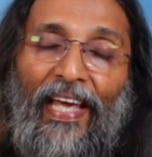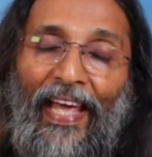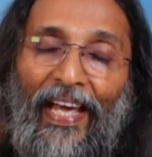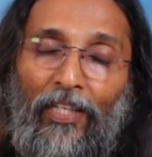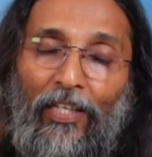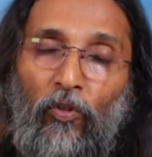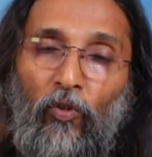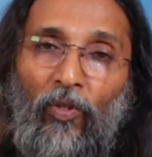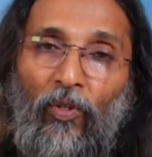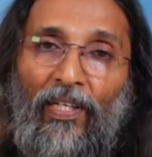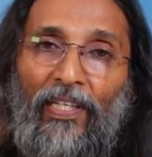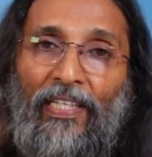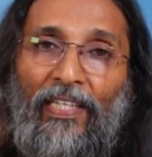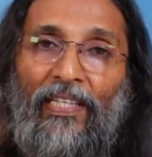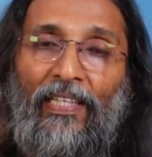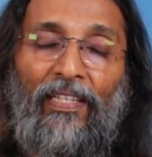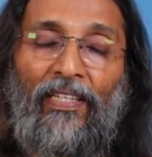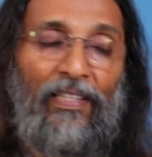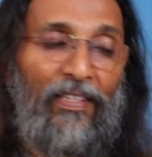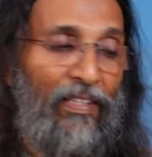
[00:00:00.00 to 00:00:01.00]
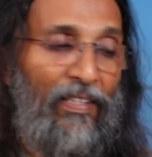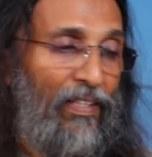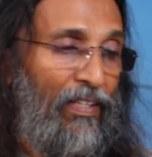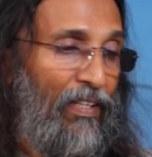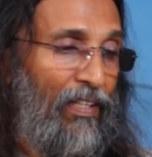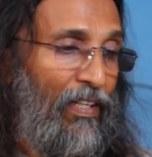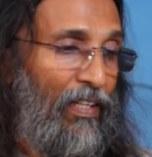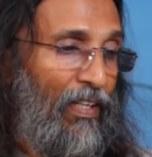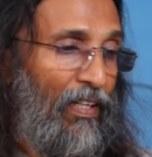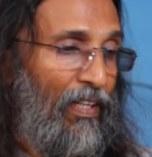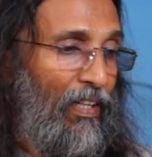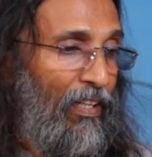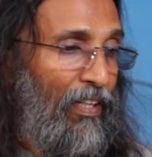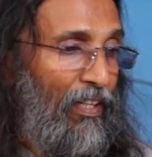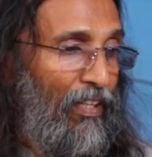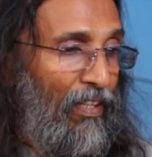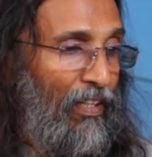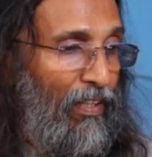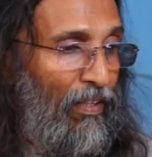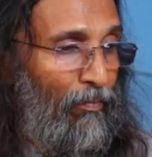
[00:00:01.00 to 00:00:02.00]
actually
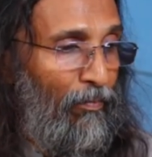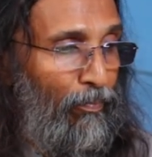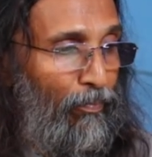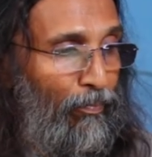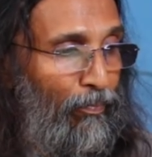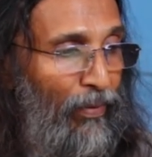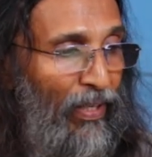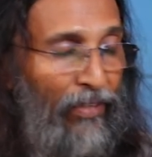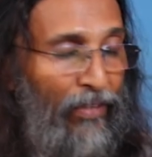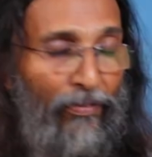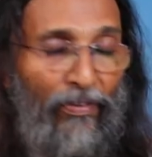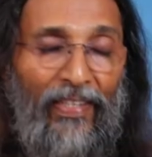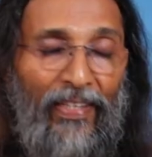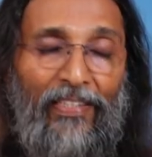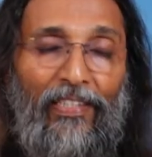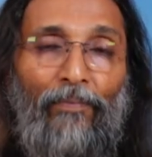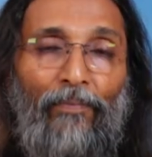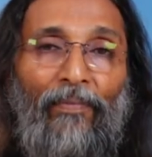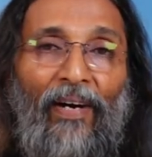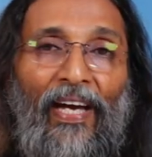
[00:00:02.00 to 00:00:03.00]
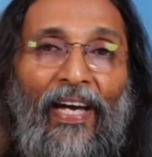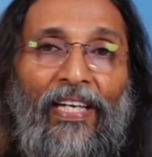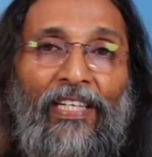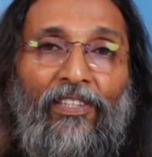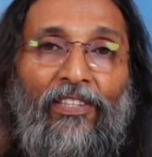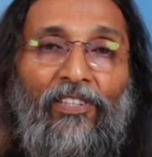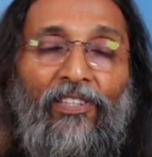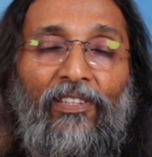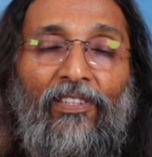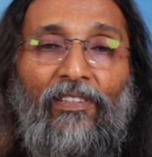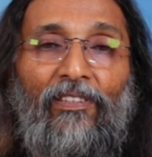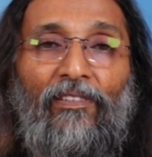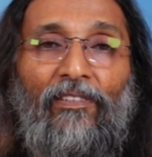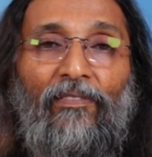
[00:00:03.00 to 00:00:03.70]
perfect the mind,